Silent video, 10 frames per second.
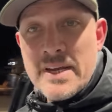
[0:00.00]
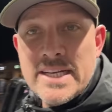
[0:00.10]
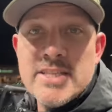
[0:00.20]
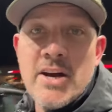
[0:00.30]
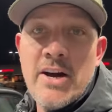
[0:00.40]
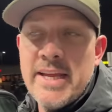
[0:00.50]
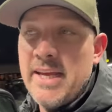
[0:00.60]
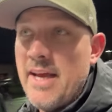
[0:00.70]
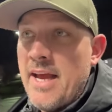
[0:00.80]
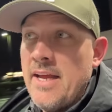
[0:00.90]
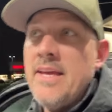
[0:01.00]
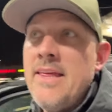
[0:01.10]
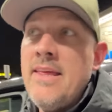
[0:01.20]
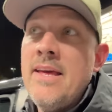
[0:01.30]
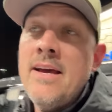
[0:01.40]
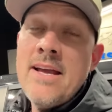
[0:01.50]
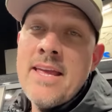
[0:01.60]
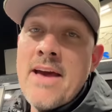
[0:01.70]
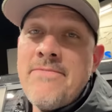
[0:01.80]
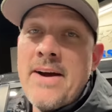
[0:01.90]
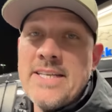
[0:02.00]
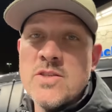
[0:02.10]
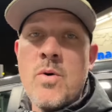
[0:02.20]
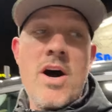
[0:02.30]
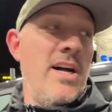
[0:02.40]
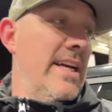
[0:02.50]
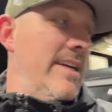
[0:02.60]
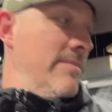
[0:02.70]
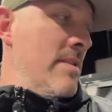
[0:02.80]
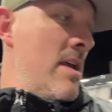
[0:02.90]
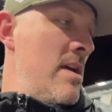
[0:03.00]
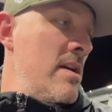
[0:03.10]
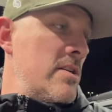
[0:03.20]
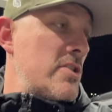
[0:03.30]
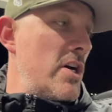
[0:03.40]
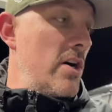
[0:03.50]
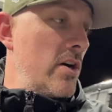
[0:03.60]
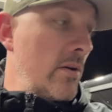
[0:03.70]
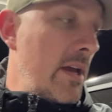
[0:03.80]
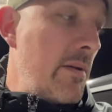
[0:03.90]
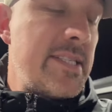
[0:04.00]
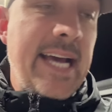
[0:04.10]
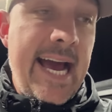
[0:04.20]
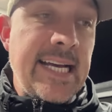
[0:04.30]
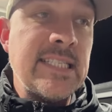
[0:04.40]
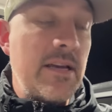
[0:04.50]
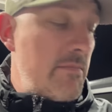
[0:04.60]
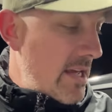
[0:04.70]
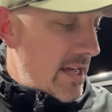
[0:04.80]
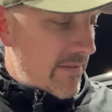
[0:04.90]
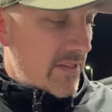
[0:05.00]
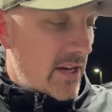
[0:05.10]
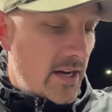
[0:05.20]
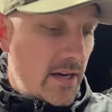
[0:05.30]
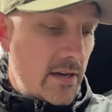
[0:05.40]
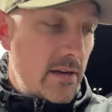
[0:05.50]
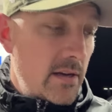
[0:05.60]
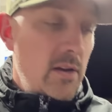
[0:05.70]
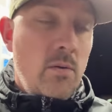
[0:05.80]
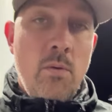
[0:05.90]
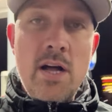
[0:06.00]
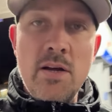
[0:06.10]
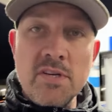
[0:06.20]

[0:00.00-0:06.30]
Gintani, and he can't find his wallet. So he was asking me if the wallet